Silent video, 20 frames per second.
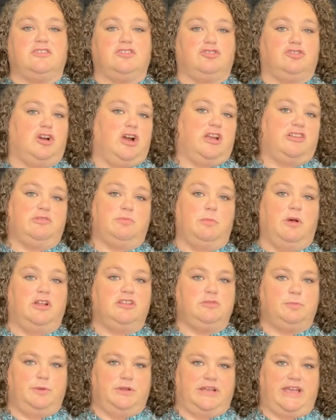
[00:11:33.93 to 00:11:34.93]
across
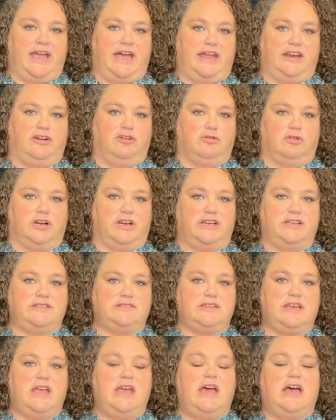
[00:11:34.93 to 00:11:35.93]
multiple categories,